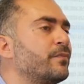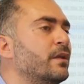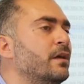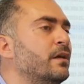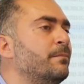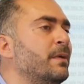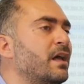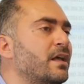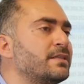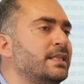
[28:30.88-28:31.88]

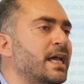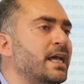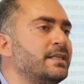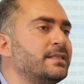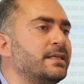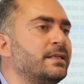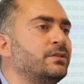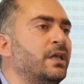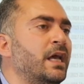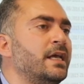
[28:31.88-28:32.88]
maqasid
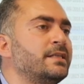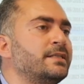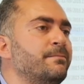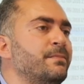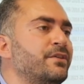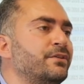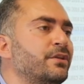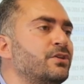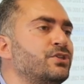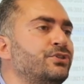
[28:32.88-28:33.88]
as a
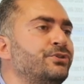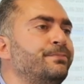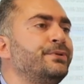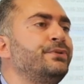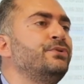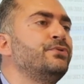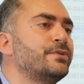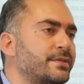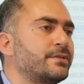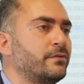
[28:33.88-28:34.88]
methodology to
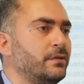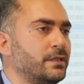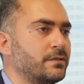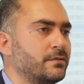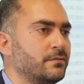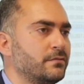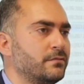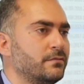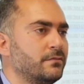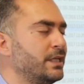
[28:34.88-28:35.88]
produce rulings.
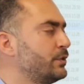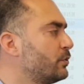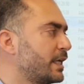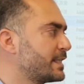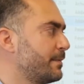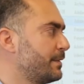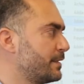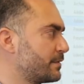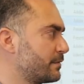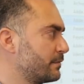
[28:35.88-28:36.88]
They don't accept
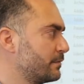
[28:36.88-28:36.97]
this.